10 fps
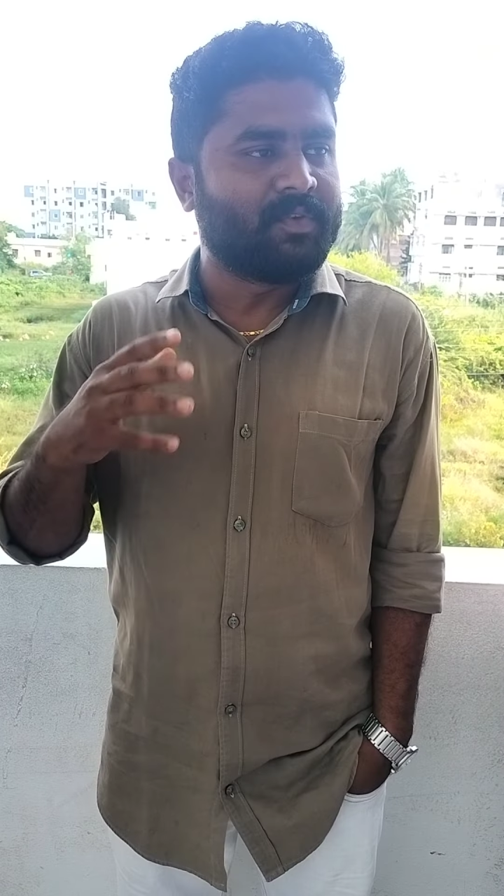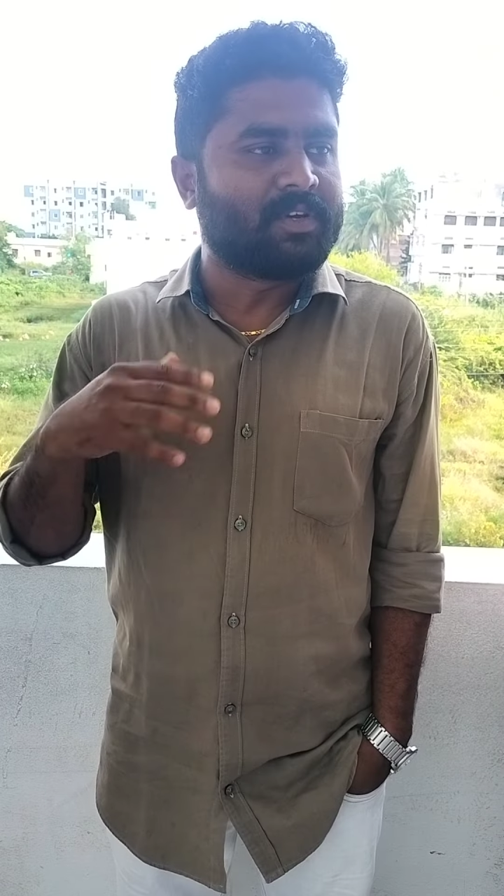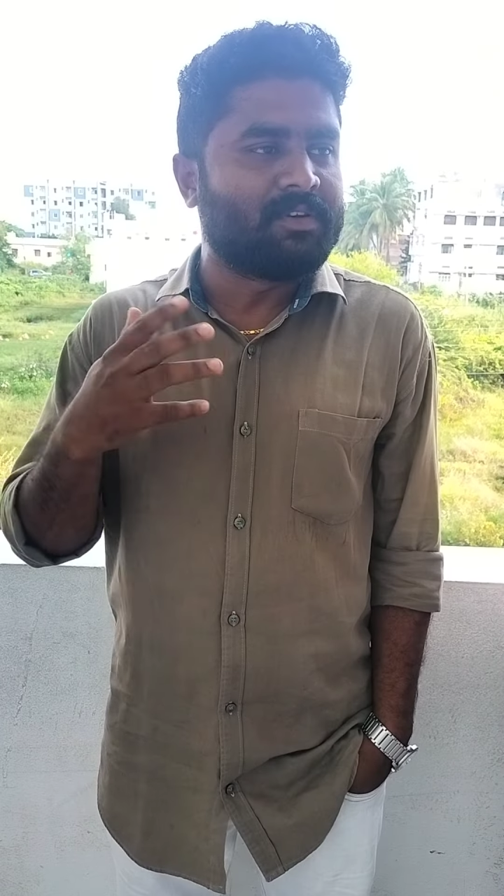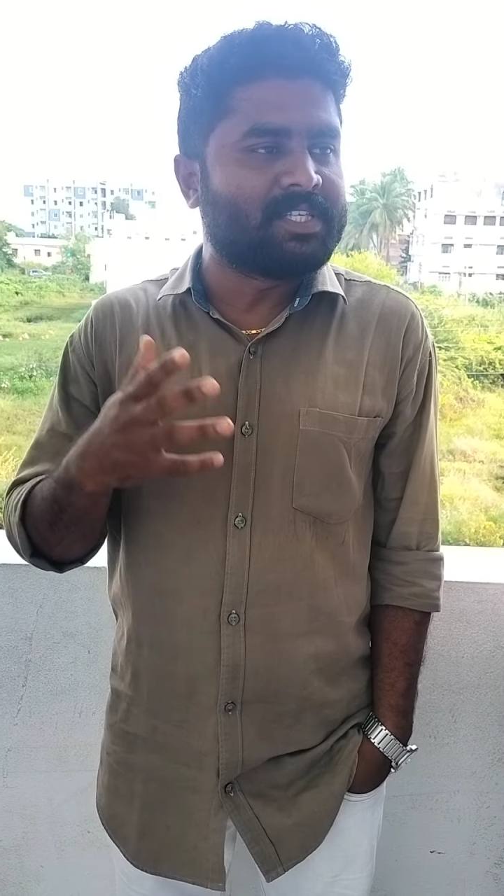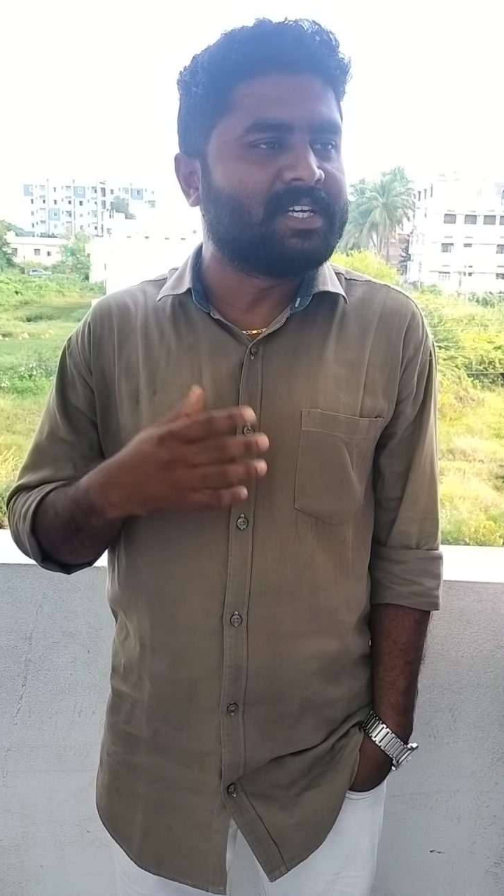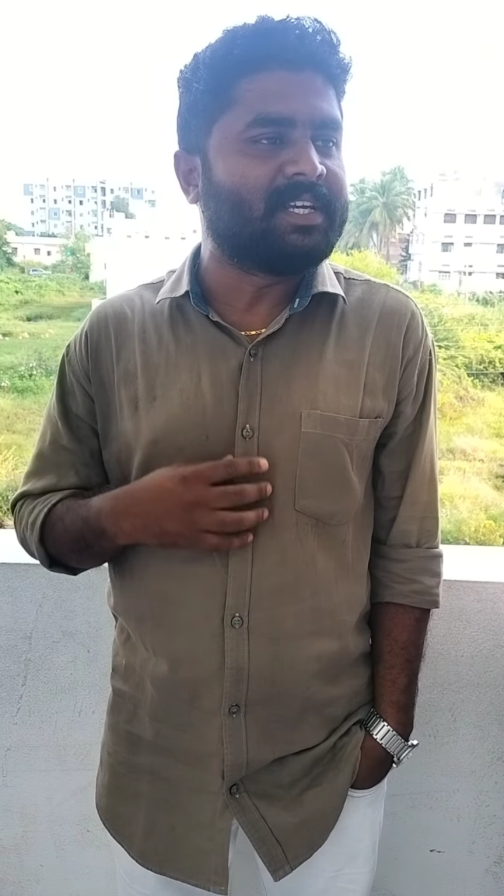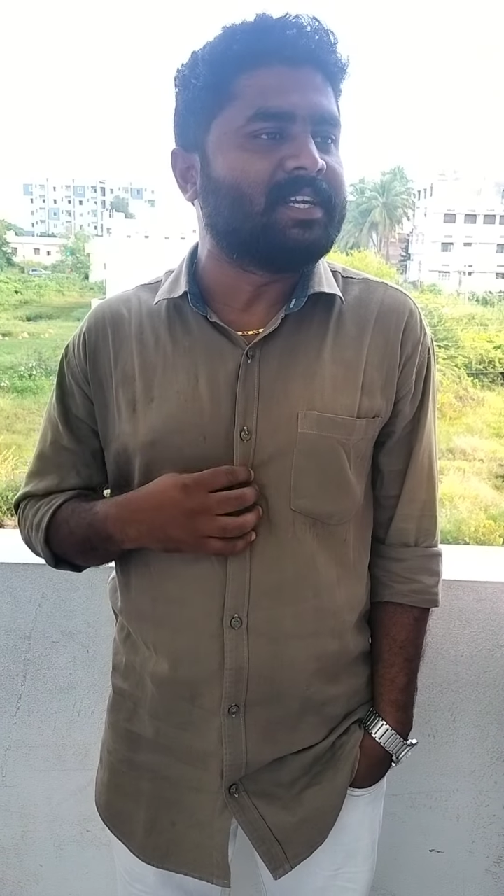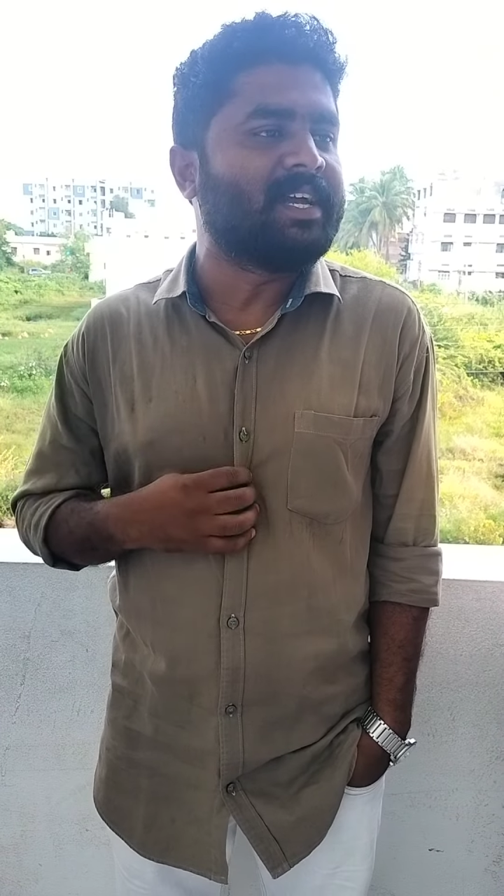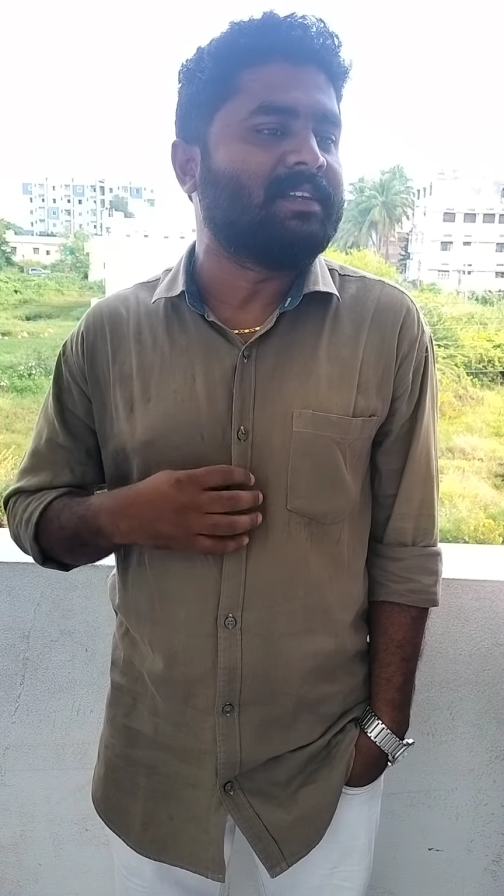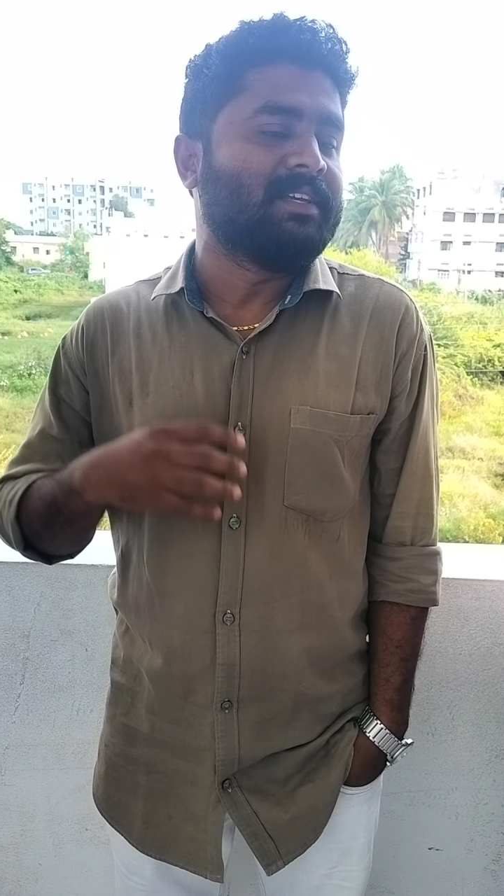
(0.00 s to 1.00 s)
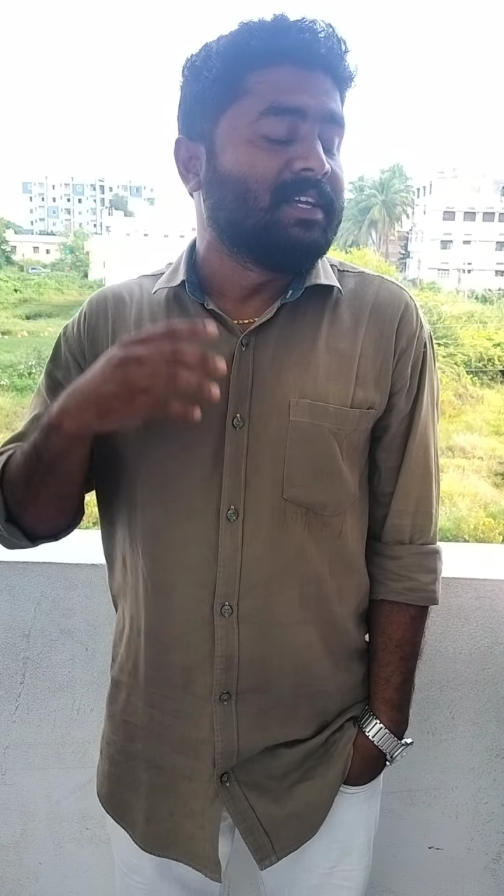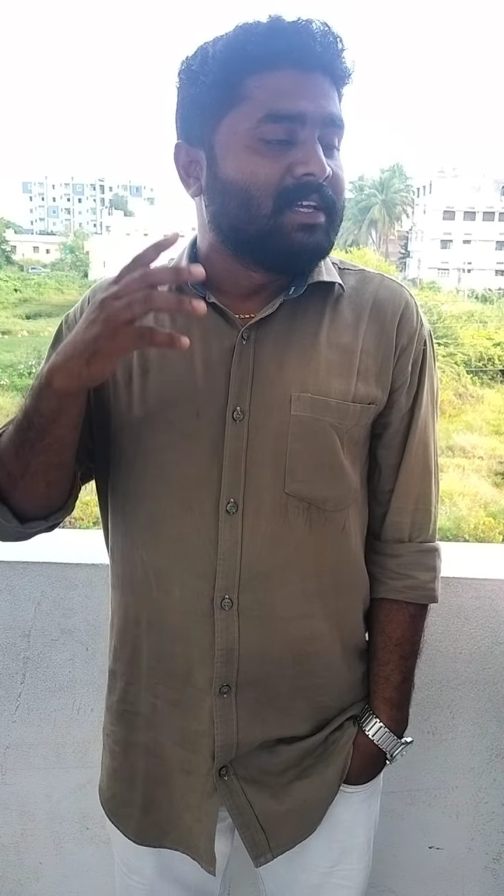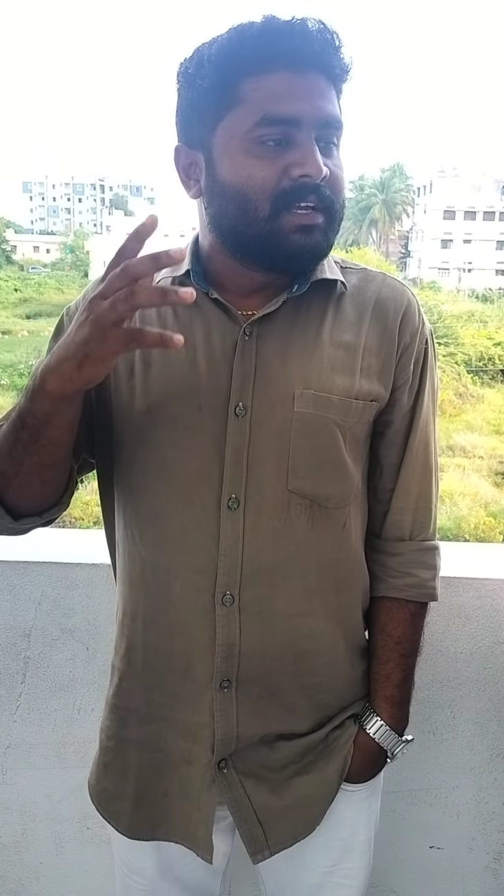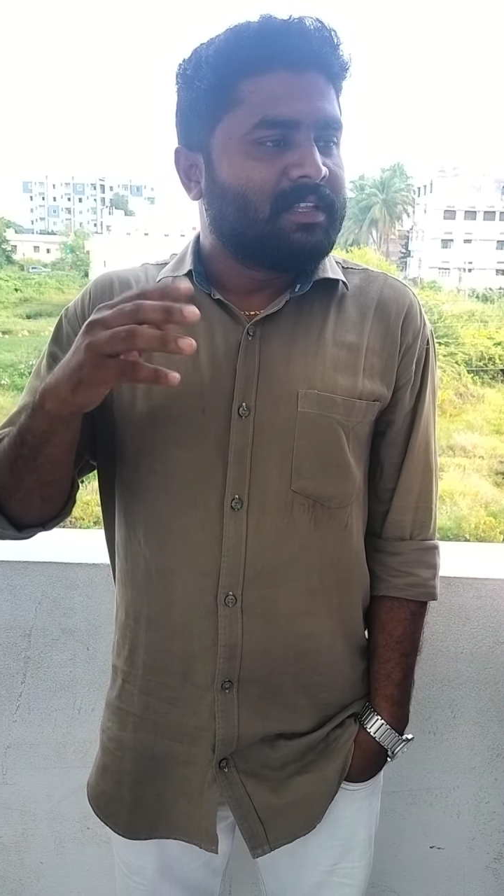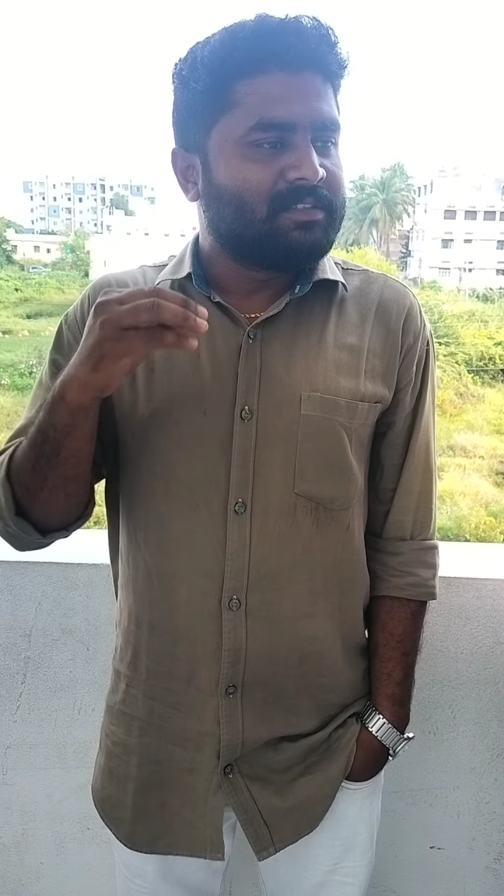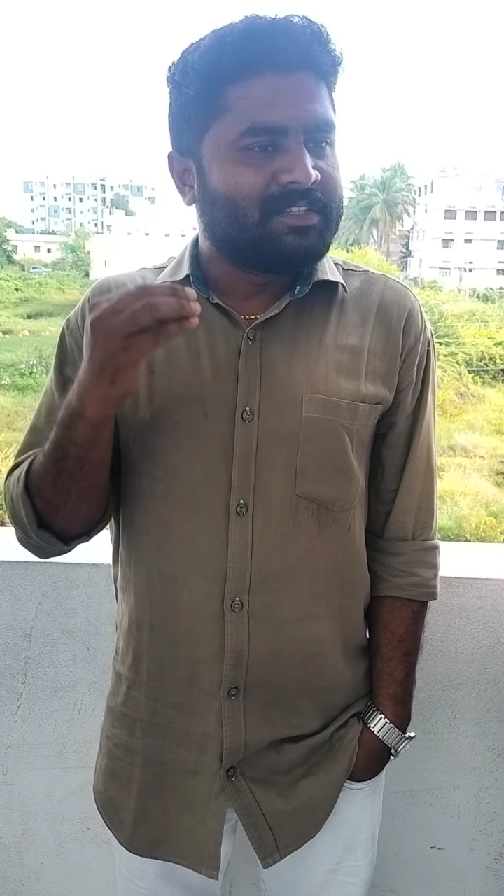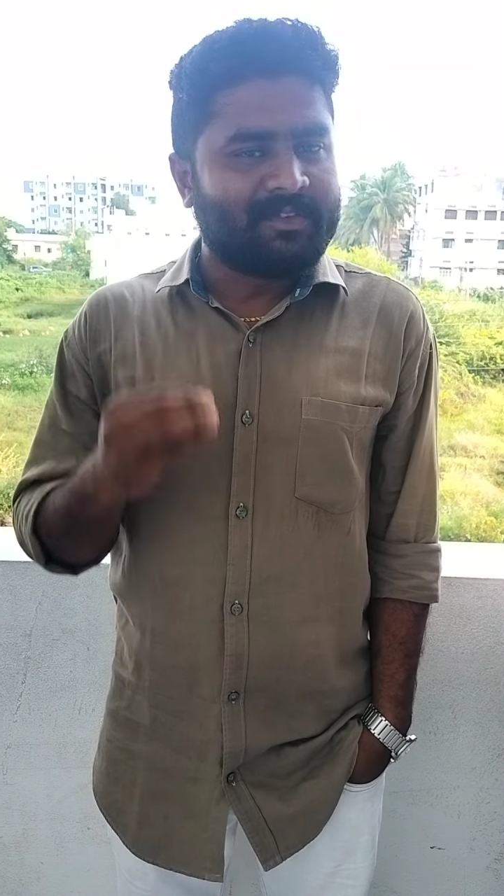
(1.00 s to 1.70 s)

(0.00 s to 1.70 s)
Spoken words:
if you concentrate on that,